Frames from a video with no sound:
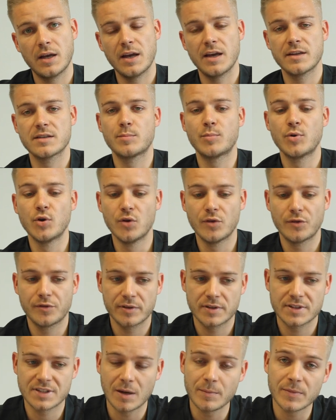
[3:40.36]
As a
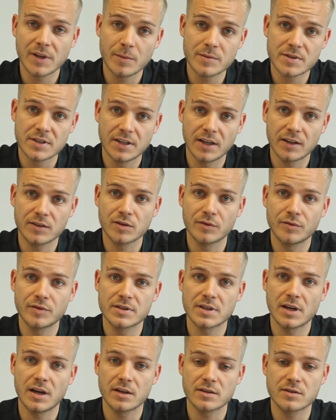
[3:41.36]
proof, sometimes the tax
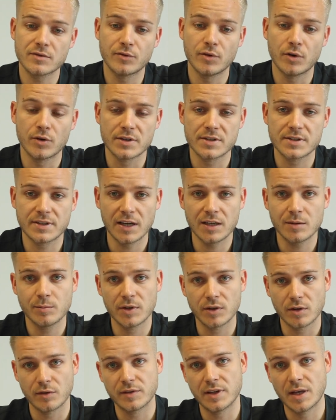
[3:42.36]
office asks for a
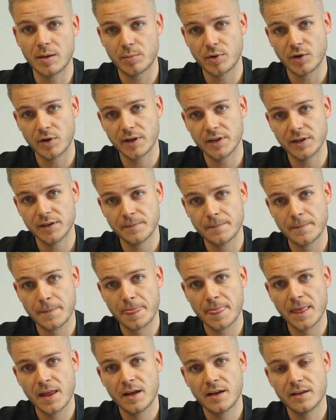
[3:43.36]
statement of the employer
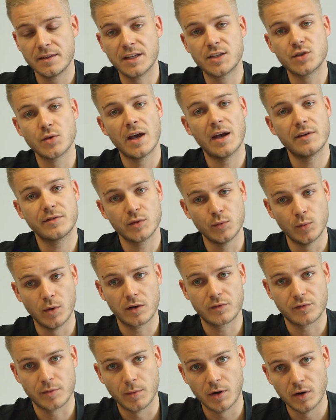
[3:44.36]
that you have to
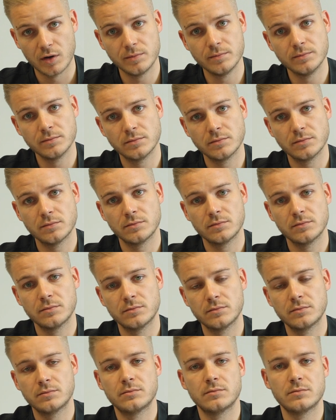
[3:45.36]
work from home.
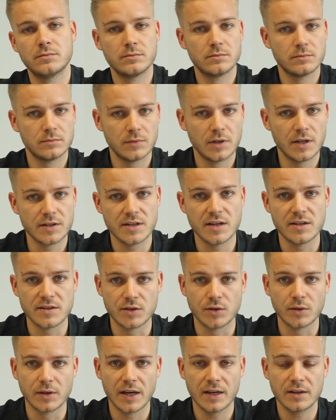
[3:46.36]
It's
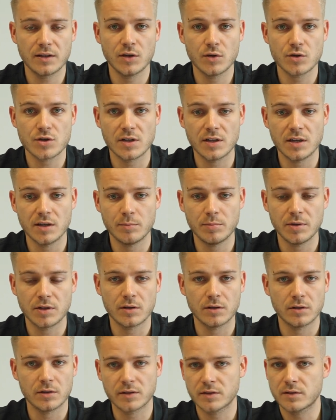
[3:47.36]
easy to get usually
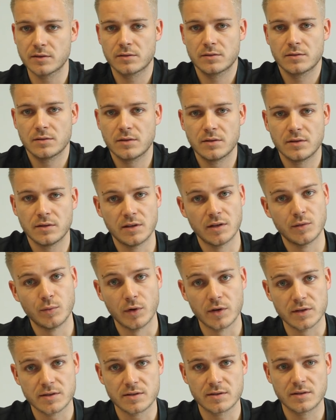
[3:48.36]
because it
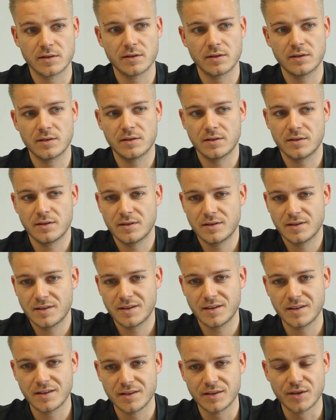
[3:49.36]
was
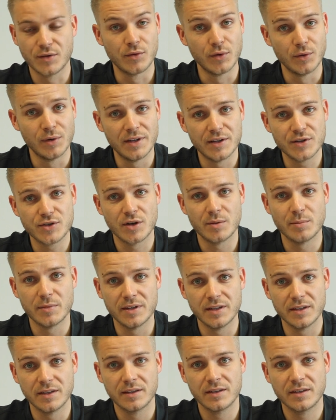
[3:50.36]
the rule in
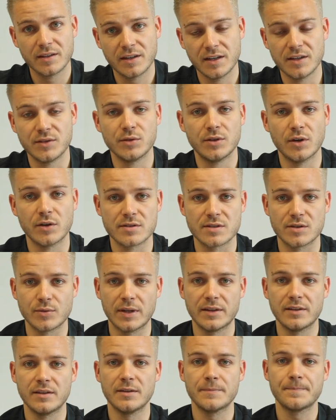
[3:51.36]
Germany in
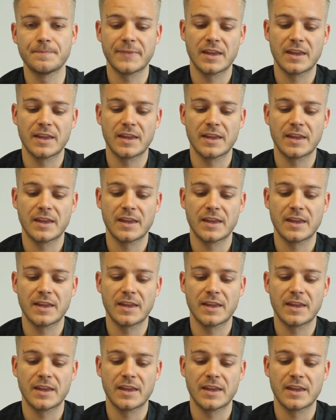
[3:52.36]
2020.